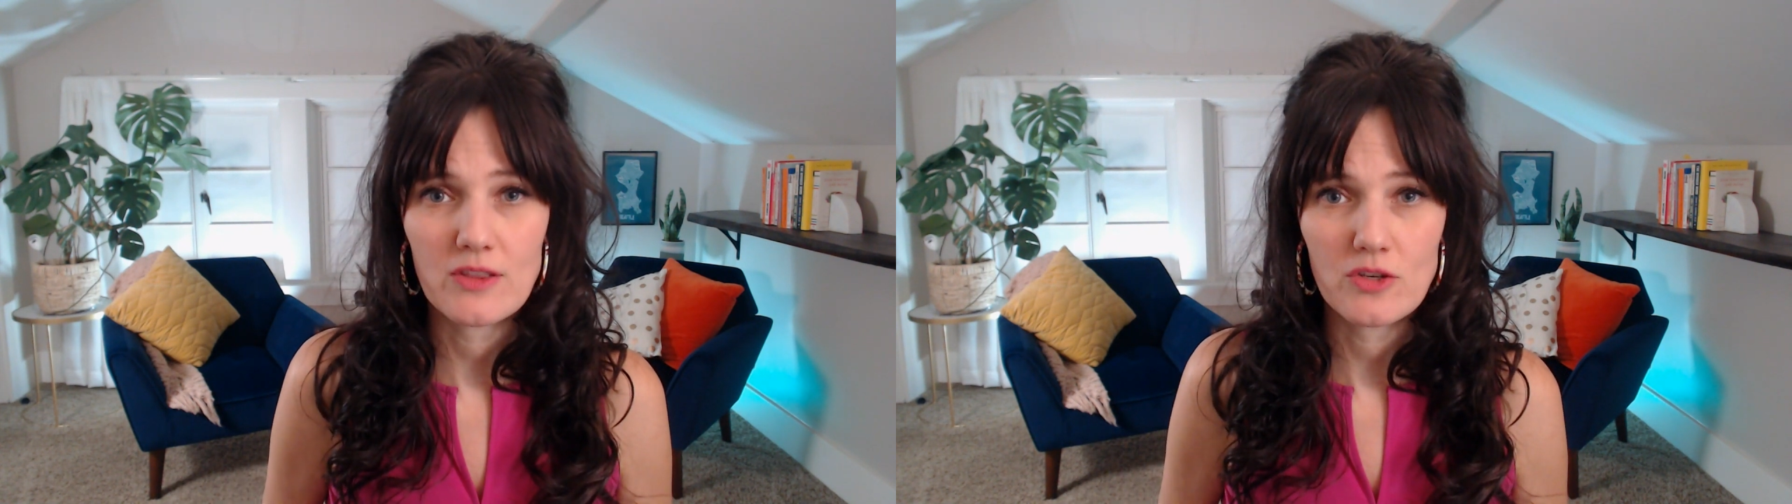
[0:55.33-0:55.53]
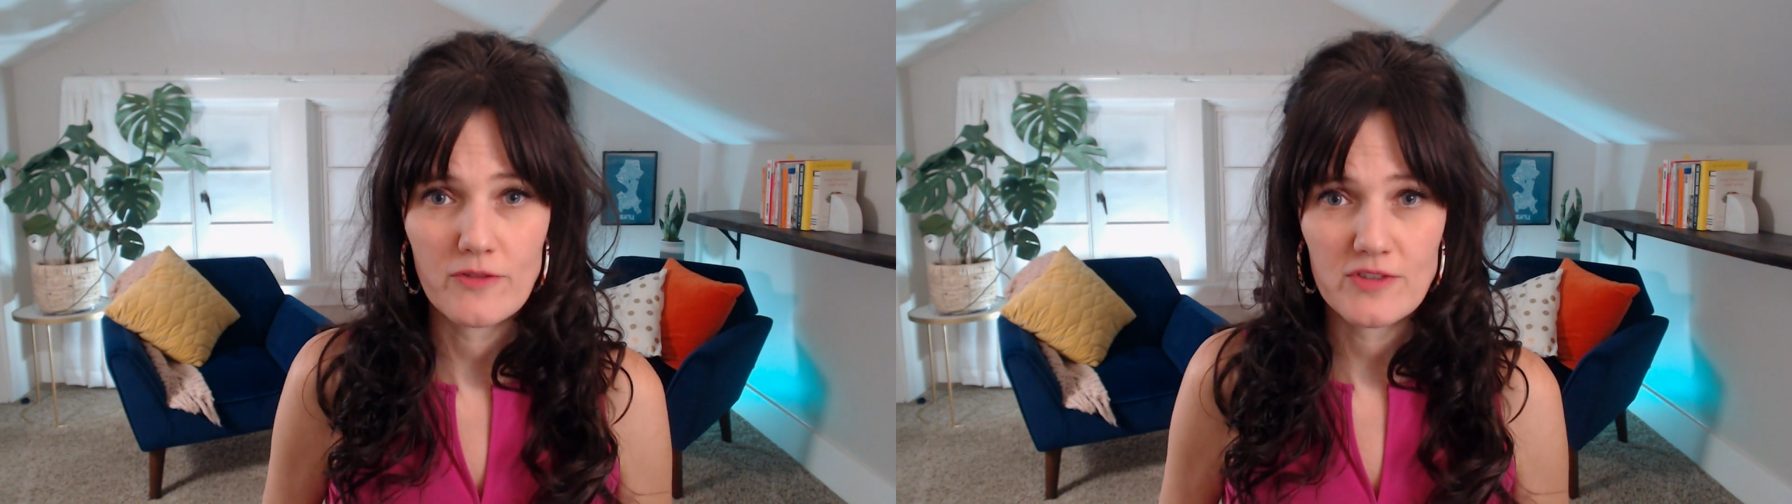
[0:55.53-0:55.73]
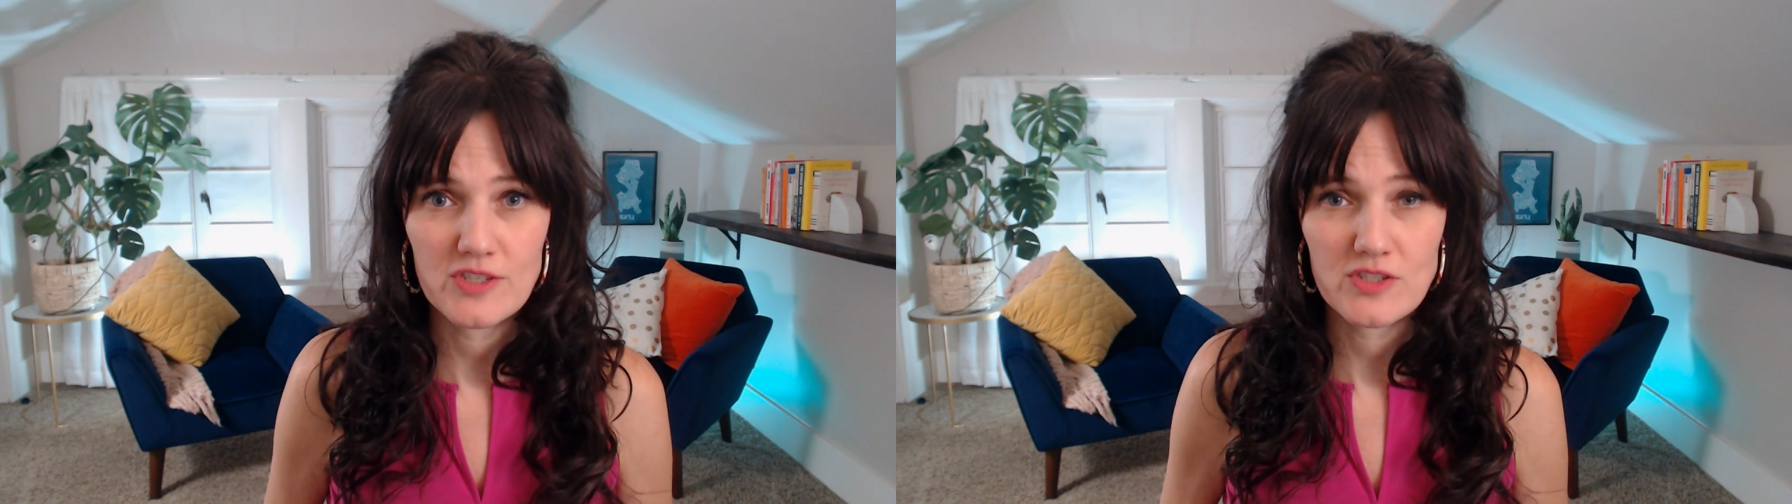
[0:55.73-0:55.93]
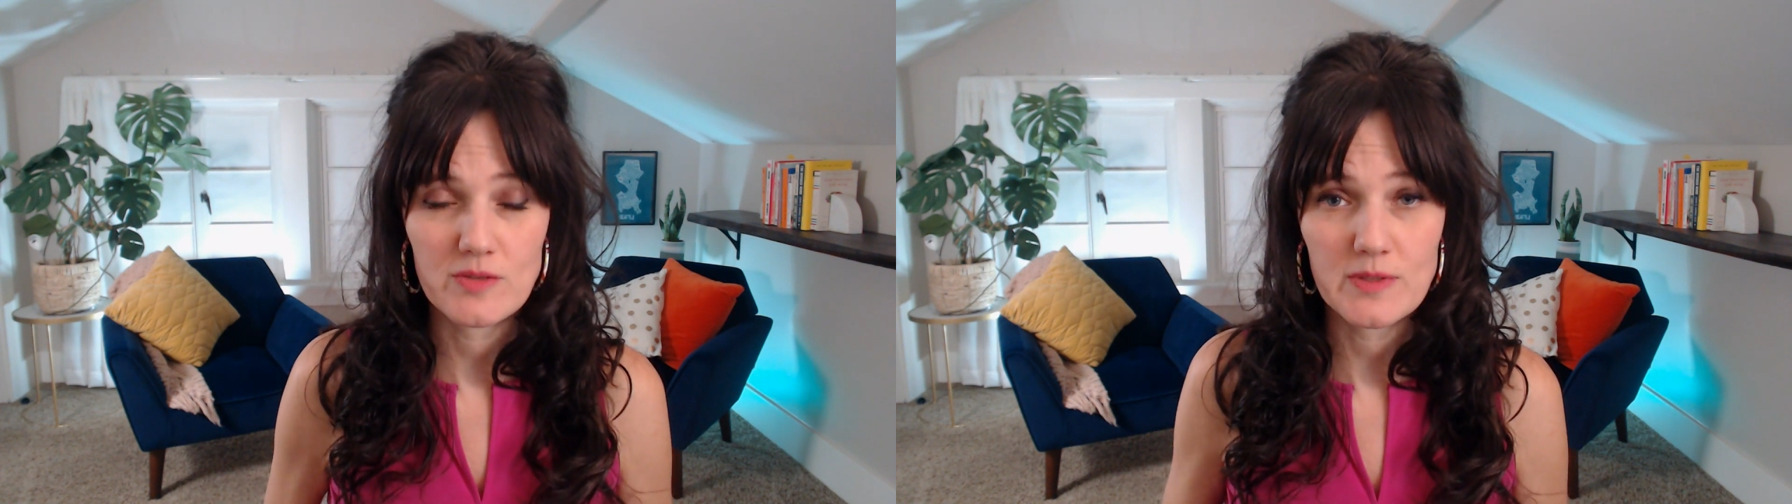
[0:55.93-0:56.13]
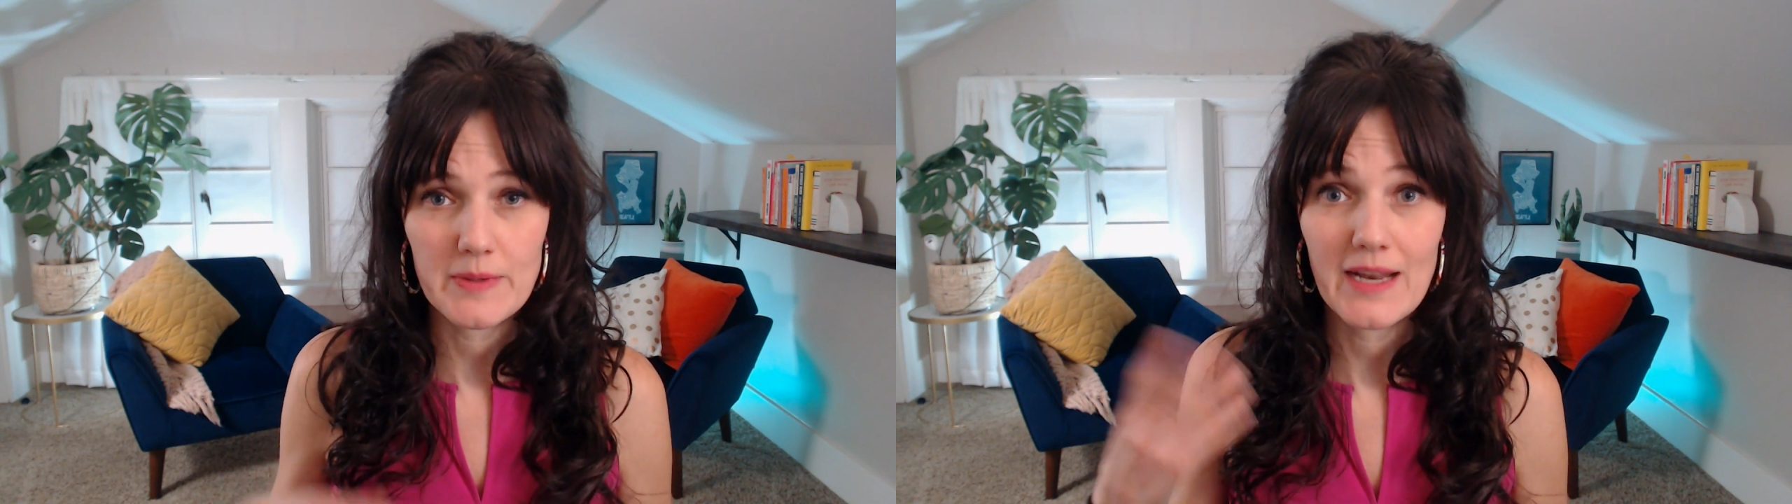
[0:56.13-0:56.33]
nervous system
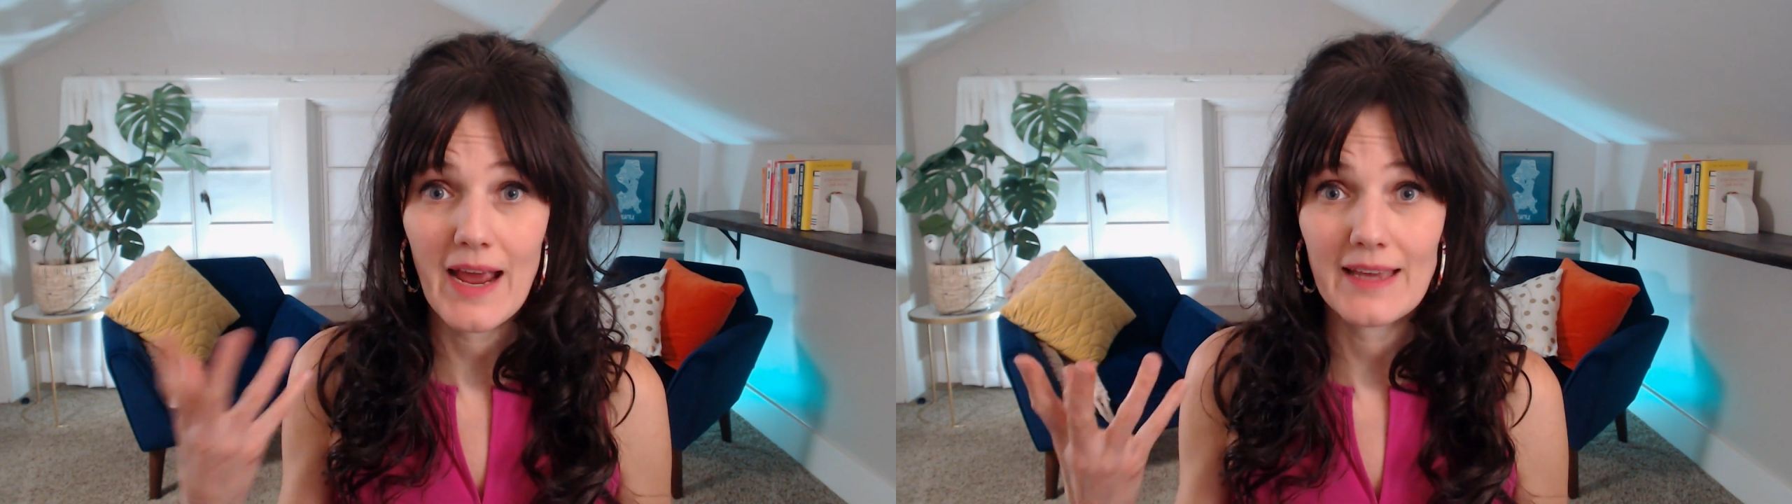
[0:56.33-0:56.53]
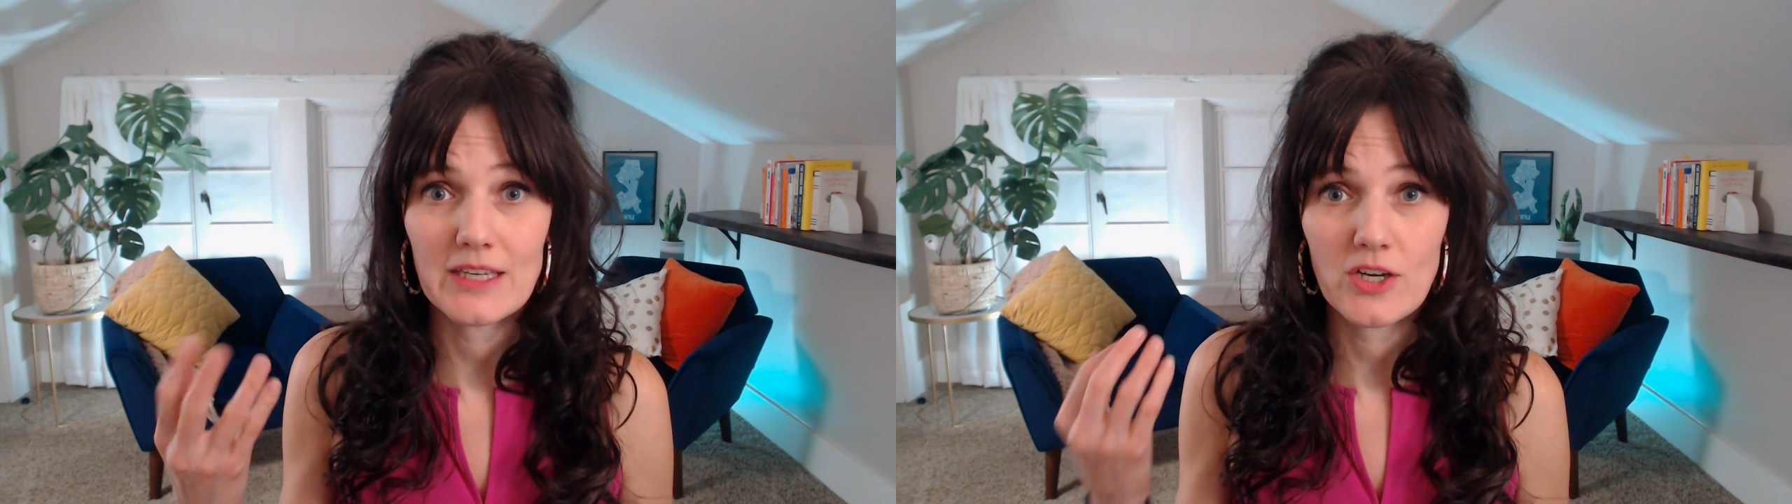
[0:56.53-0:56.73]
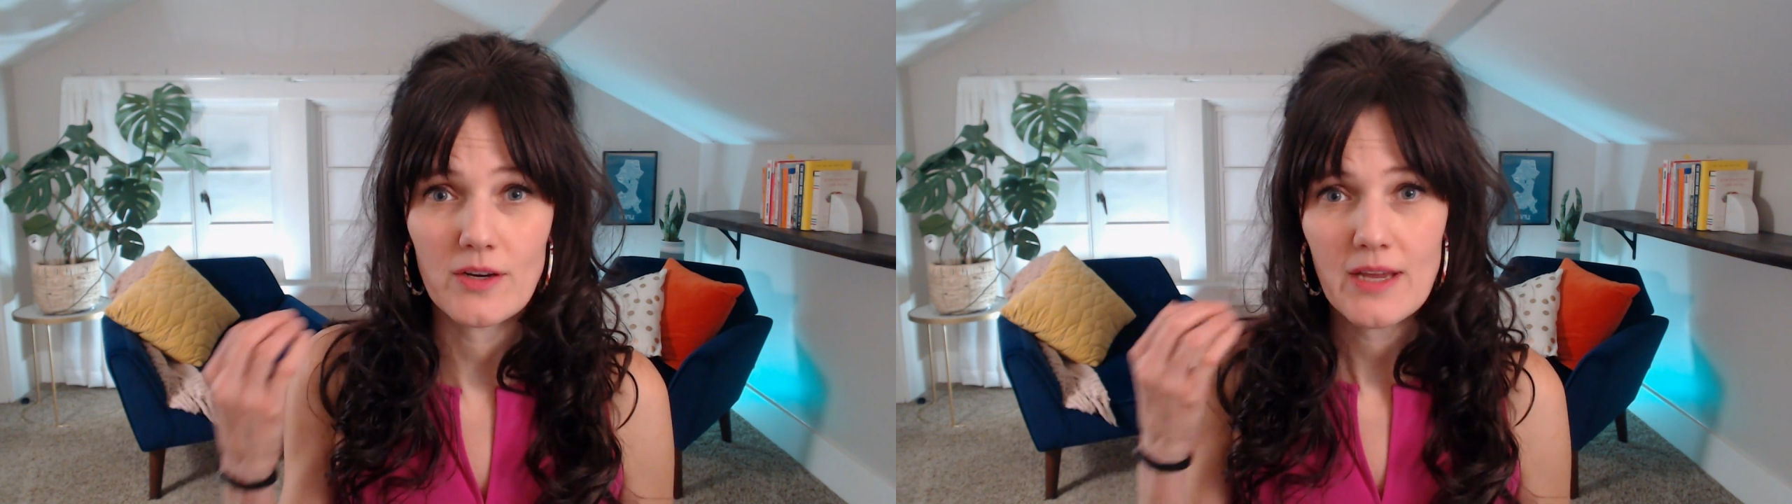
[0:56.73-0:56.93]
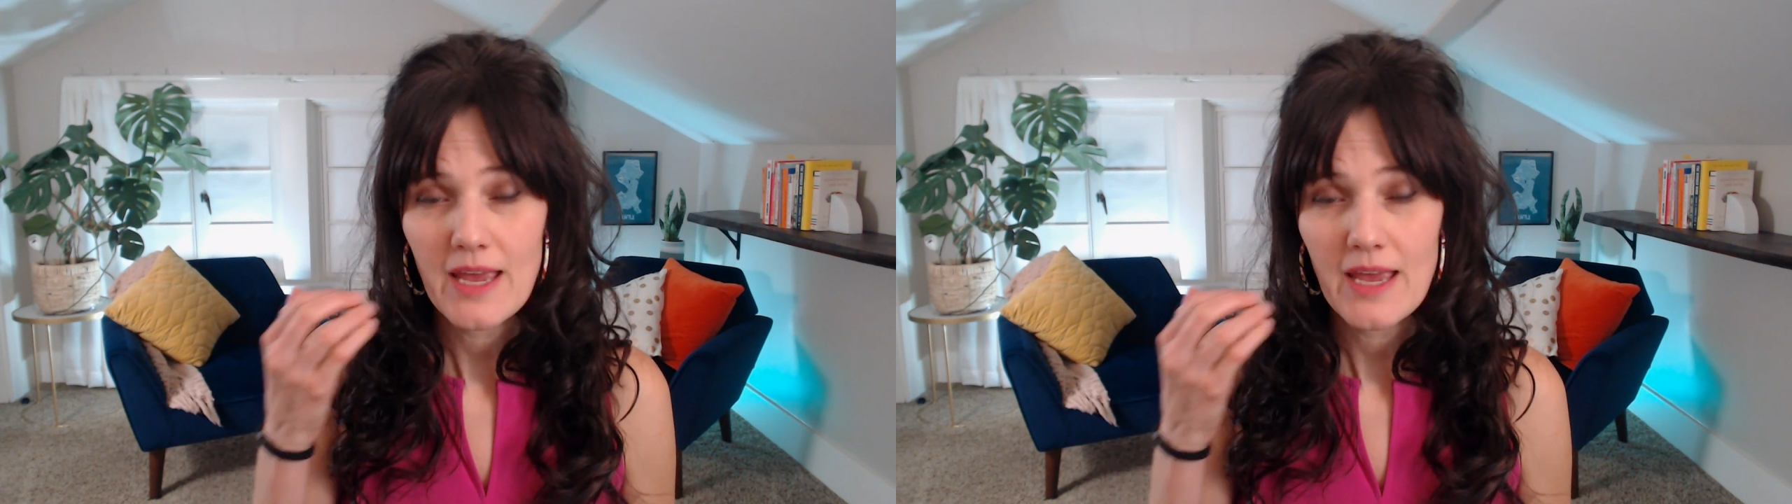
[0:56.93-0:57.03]
to be in high gear.